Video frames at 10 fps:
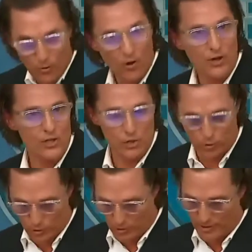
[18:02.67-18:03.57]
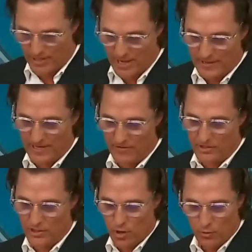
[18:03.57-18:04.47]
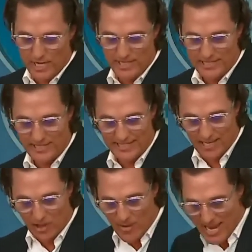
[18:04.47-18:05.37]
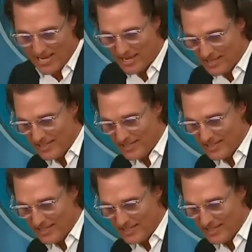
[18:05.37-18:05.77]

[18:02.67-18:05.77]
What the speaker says: for our children. Give us reason to tell them, hey,